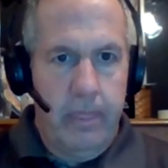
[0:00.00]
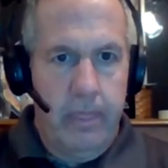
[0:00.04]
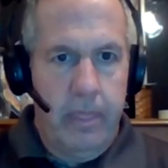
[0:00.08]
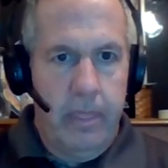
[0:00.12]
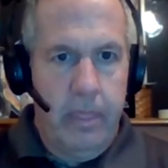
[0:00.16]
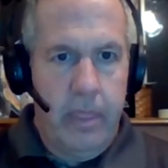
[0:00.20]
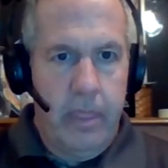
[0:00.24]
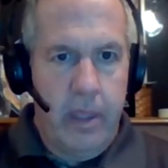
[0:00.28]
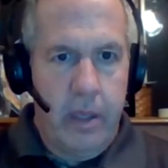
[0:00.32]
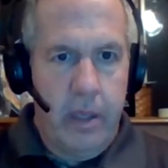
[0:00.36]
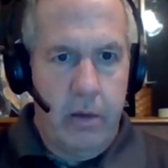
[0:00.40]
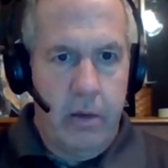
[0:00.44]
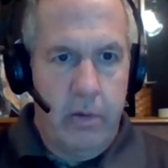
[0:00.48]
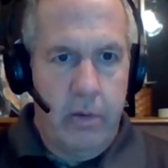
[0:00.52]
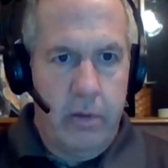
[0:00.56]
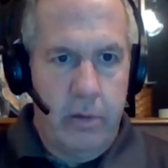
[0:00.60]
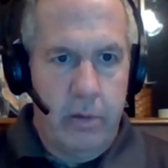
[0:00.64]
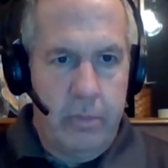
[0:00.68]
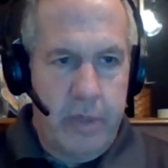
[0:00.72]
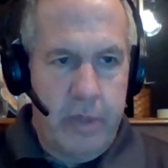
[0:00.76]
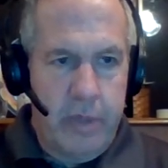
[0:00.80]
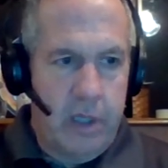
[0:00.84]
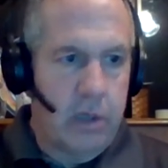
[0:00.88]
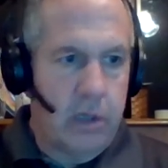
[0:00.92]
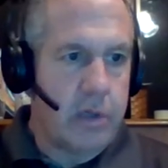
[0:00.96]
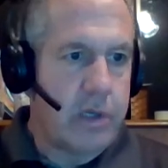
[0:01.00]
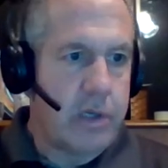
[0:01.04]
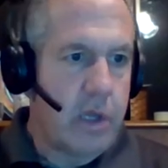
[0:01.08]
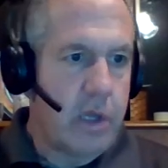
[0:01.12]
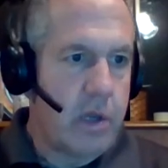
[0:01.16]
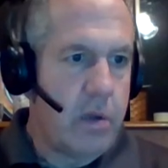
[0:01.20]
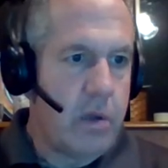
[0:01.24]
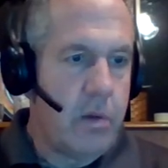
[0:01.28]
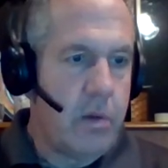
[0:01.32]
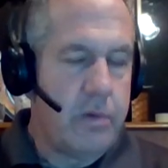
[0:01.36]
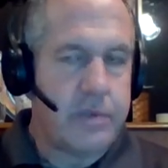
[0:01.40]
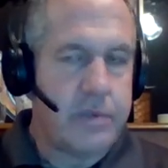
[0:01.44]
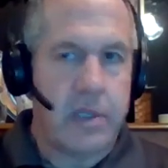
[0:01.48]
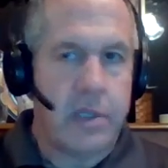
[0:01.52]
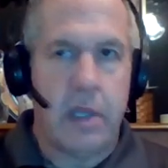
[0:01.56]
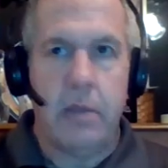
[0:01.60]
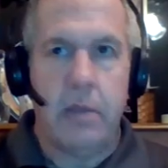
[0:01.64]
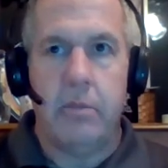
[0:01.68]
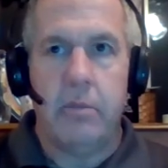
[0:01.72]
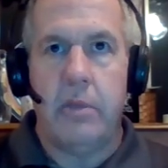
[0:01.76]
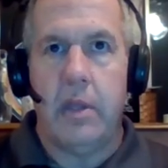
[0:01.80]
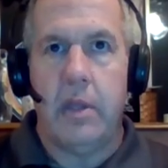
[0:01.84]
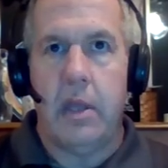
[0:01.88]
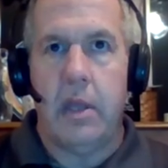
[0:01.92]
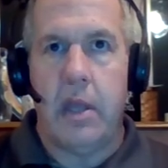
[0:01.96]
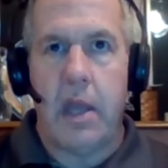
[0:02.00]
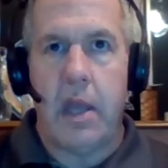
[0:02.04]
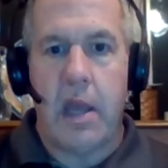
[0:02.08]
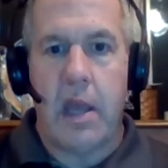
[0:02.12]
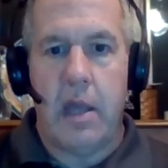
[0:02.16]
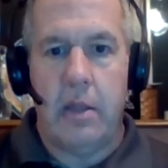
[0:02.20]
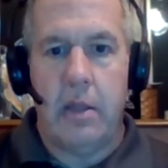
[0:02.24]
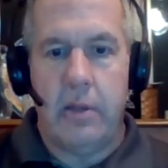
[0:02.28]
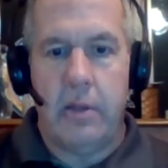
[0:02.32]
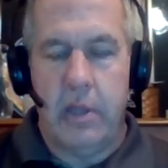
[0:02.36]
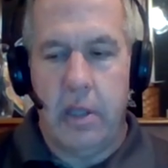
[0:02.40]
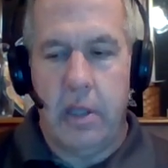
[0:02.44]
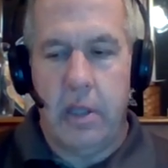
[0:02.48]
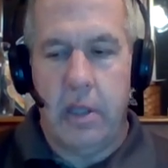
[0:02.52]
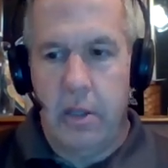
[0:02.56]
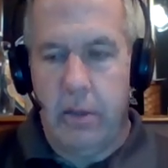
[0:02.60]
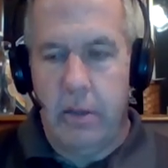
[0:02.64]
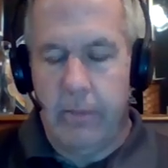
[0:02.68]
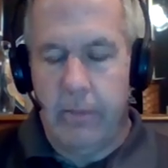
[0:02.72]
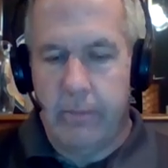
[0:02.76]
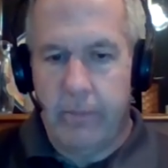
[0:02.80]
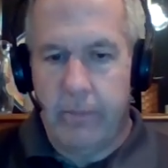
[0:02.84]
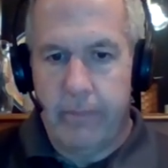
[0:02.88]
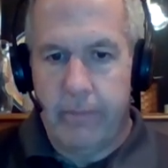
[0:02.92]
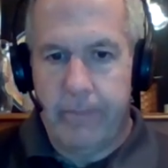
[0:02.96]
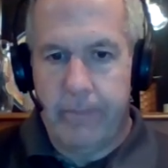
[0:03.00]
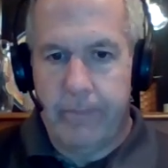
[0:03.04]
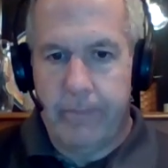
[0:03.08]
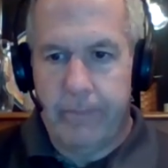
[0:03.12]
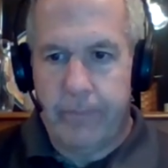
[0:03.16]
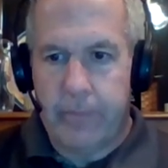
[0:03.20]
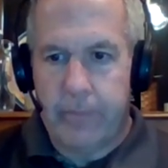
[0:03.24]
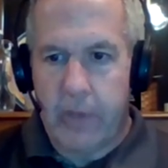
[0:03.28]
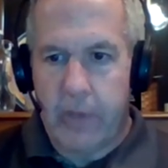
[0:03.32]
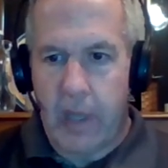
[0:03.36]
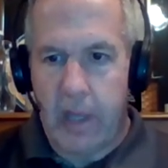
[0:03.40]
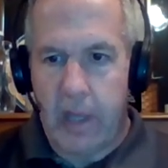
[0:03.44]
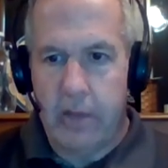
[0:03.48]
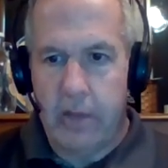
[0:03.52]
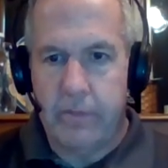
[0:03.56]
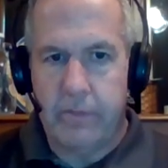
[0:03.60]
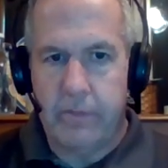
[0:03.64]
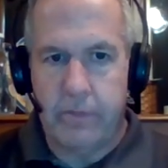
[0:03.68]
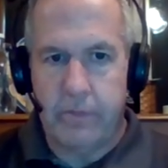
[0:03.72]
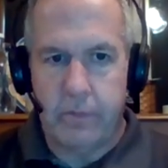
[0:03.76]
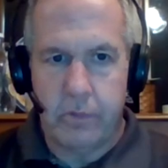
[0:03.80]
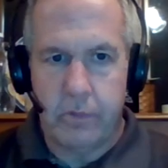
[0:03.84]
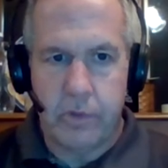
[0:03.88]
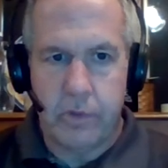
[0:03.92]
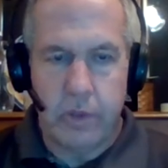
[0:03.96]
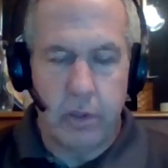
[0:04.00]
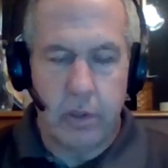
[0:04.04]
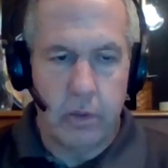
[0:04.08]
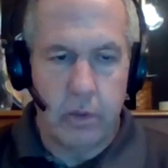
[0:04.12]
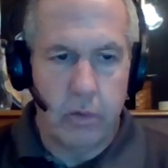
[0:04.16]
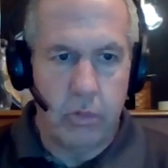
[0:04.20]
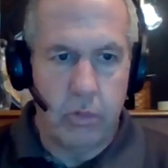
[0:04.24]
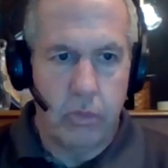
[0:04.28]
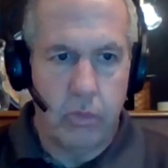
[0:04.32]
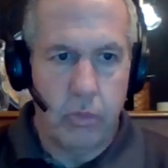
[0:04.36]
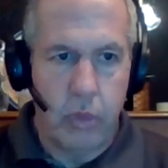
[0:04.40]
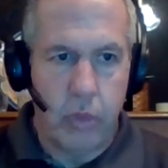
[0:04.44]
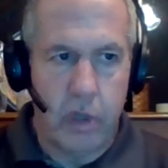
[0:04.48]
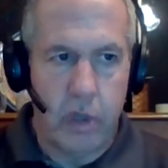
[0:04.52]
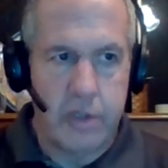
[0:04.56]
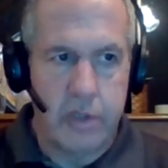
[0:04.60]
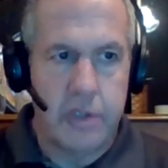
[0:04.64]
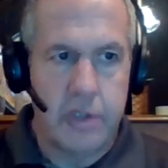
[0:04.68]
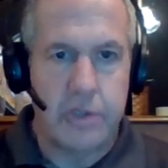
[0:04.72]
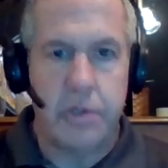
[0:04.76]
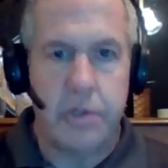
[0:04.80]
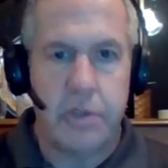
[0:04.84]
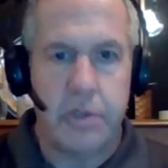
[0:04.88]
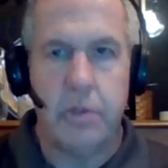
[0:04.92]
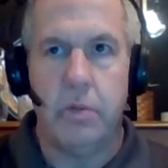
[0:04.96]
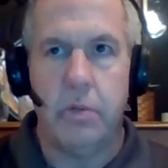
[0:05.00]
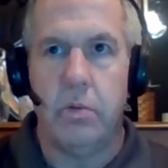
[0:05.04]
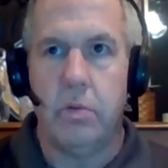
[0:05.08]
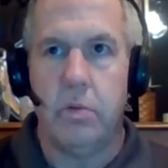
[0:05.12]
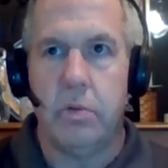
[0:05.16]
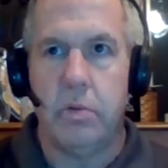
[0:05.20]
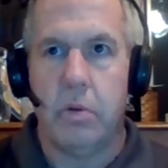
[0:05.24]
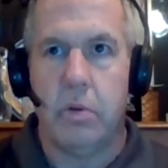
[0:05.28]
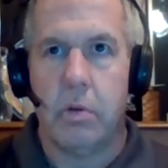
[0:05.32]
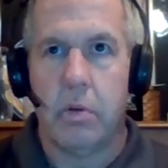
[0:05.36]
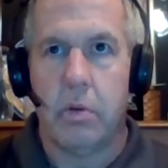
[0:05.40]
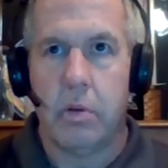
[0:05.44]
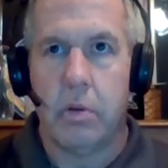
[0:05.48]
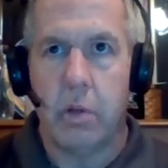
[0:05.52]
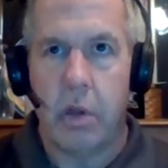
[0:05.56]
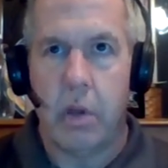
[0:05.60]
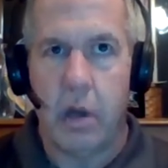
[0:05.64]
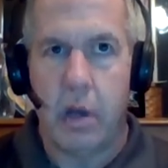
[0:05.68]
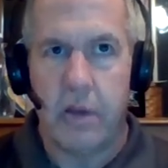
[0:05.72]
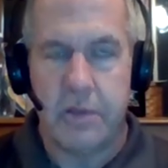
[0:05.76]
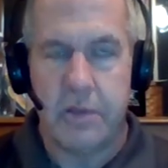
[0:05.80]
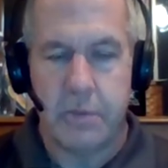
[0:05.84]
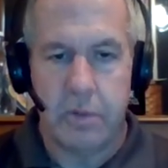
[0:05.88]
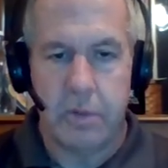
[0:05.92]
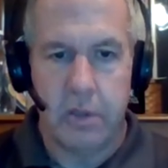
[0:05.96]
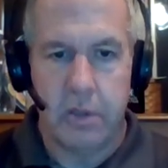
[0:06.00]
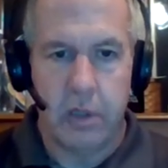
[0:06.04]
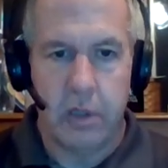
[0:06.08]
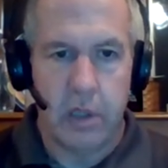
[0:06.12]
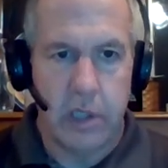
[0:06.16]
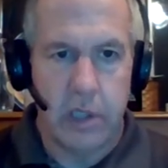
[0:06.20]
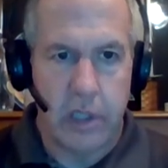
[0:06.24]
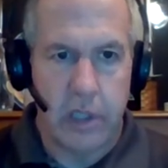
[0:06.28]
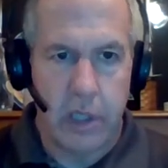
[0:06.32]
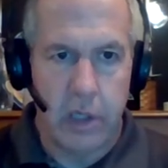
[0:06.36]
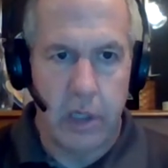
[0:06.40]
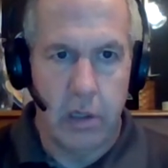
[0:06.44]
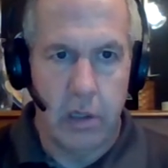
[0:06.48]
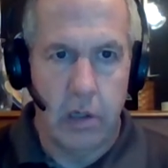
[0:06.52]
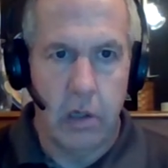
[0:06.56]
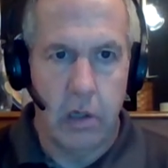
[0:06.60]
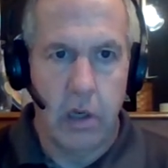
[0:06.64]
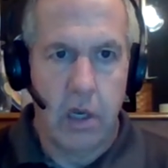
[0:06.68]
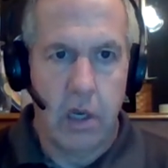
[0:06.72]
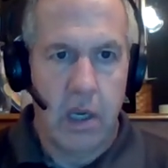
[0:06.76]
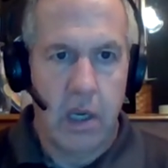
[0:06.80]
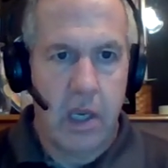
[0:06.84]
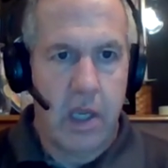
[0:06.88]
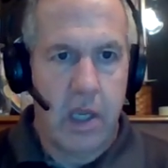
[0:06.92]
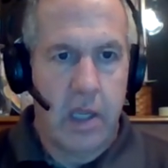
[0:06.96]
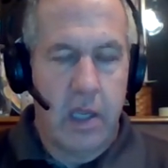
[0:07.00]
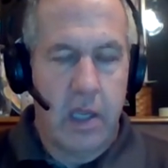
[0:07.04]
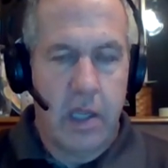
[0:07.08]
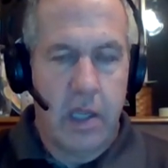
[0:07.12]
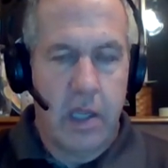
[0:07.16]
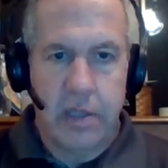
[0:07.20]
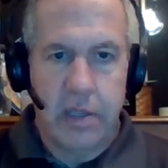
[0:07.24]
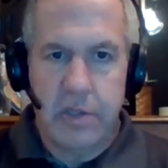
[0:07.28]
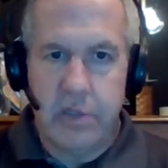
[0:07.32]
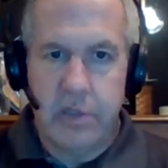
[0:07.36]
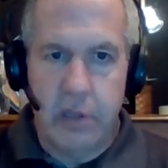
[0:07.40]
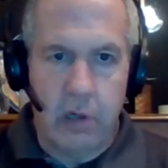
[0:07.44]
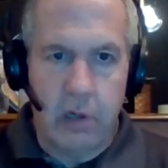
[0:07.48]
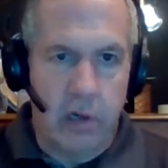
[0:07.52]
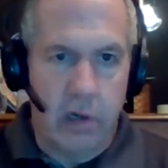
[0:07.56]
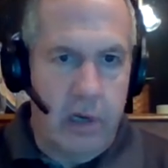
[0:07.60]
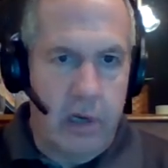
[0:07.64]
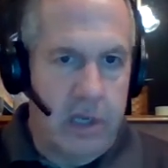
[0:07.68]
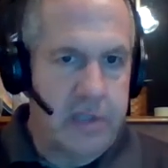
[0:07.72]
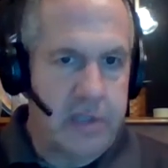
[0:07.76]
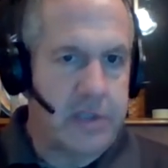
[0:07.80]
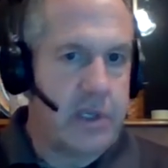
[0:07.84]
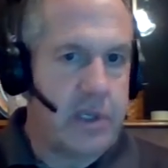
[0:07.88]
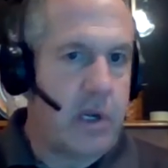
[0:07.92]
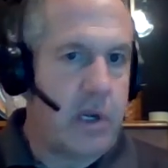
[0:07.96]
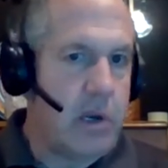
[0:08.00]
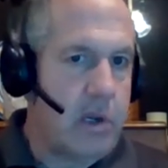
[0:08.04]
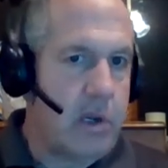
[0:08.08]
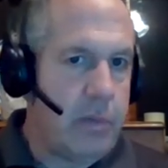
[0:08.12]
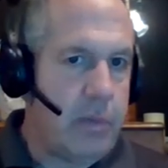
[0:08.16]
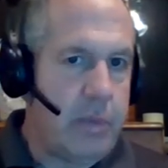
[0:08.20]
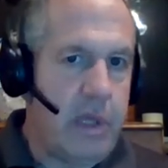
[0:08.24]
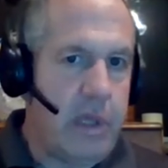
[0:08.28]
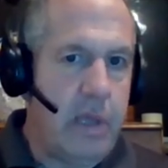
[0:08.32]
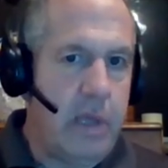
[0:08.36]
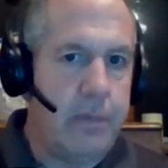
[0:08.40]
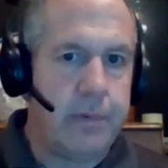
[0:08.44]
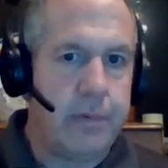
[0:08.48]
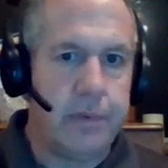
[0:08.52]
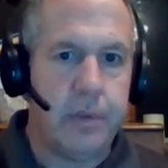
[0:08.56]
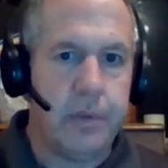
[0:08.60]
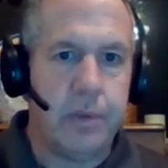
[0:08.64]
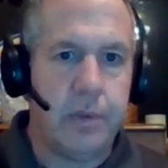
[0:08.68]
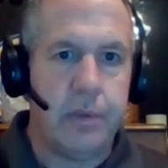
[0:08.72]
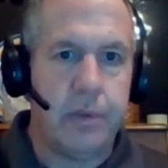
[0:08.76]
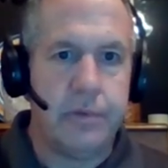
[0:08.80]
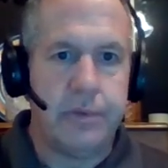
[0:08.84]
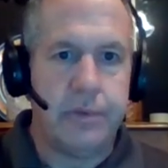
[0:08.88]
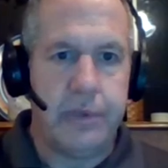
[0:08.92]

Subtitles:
They're bigger does. They have, you know, 1 to 2 offspring a year. These deer are not scared of people.